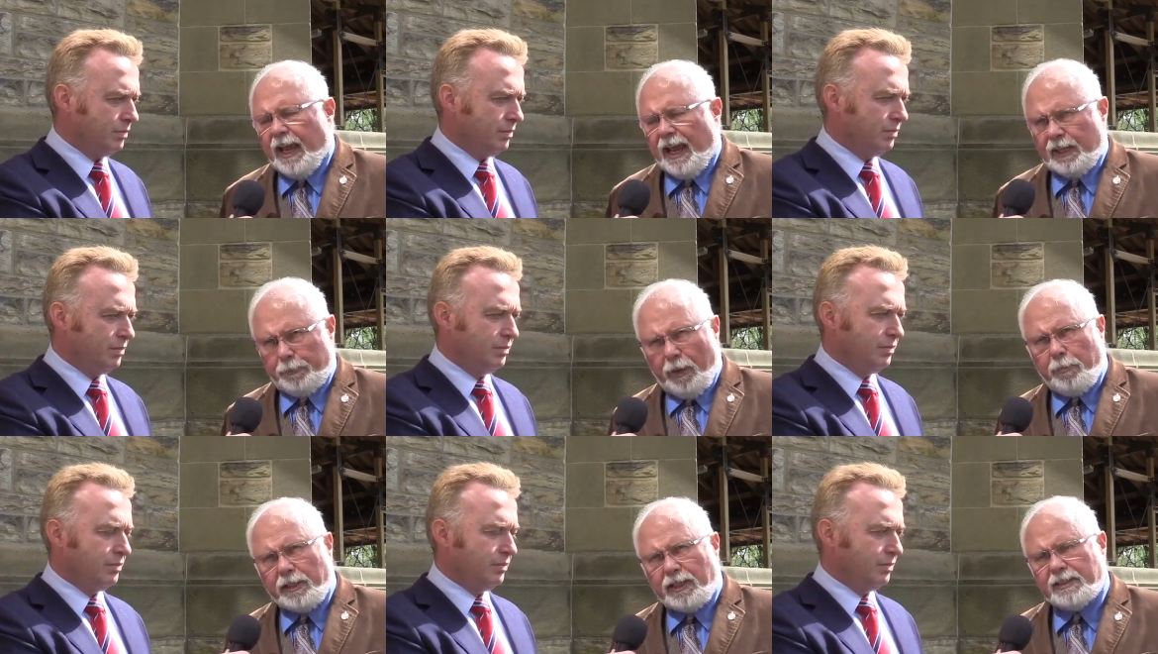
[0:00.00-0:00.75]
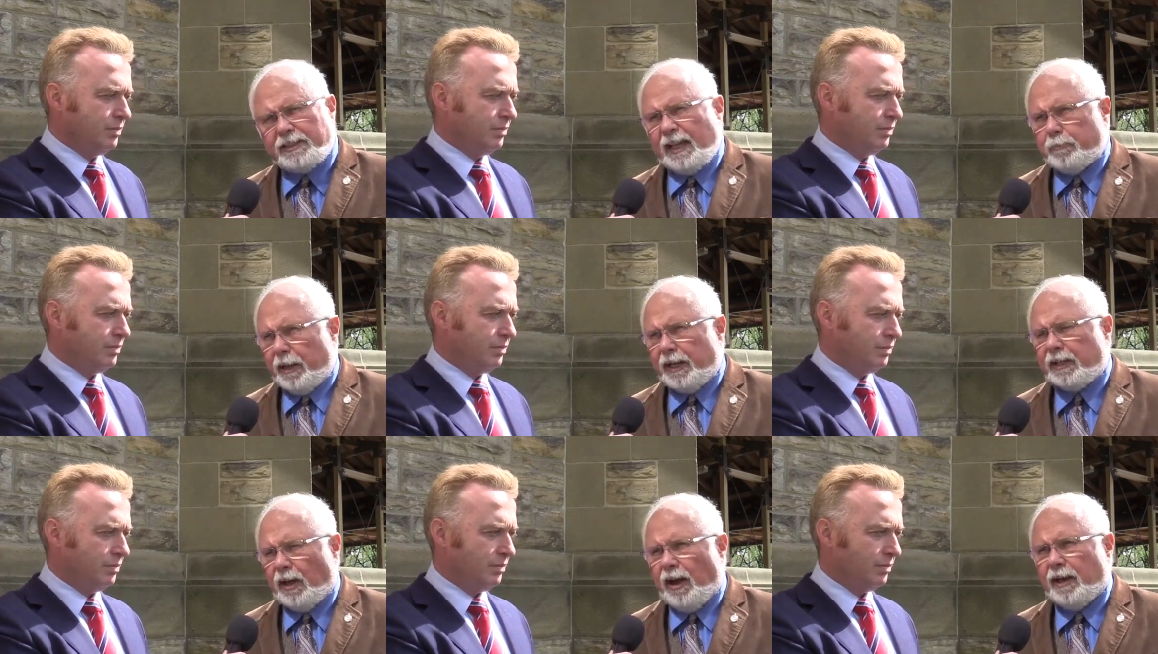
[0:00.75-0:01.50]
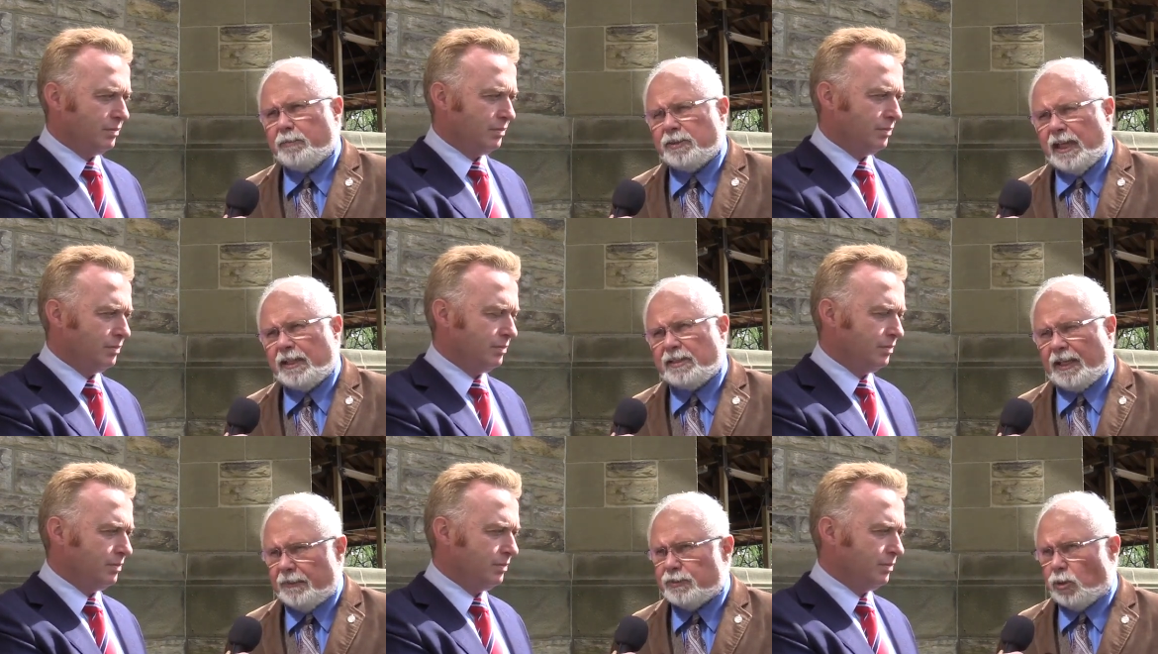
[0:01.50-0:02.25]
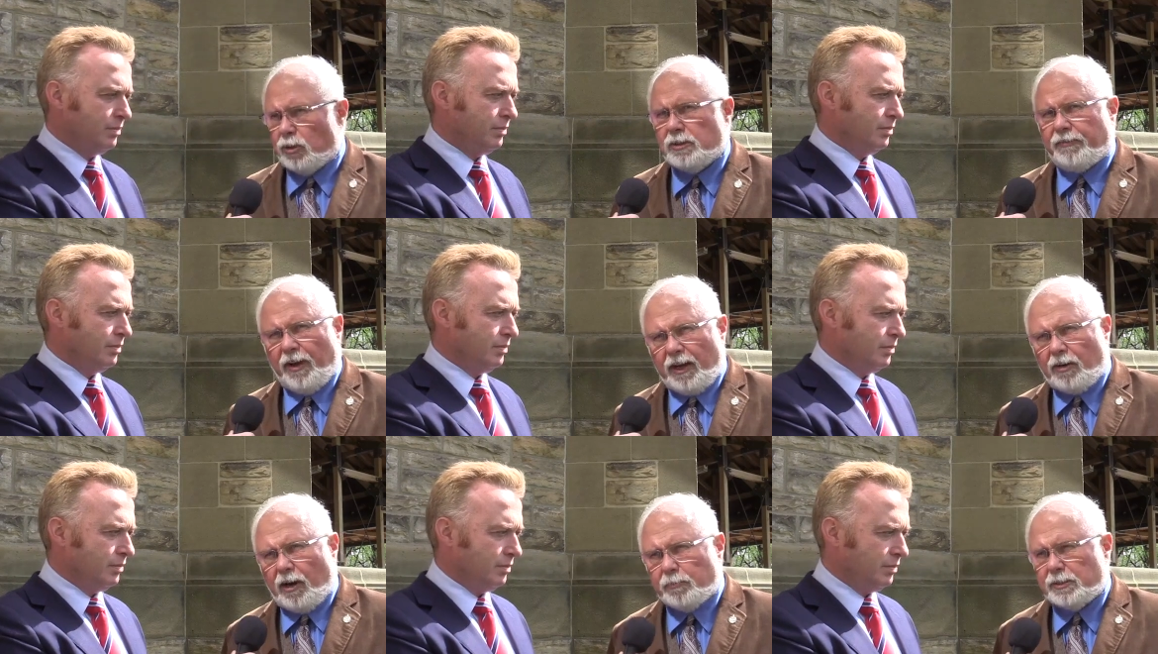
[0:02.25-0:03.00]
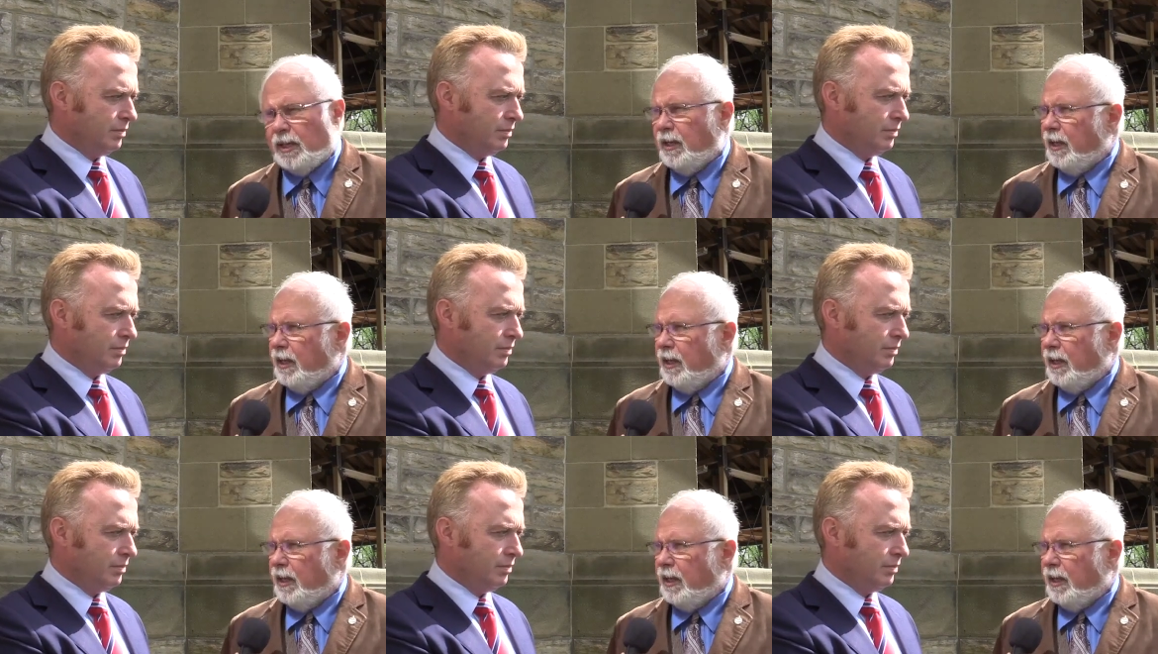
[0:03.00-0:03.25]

Speaker 1: And the public has said many times that safe storage of firearms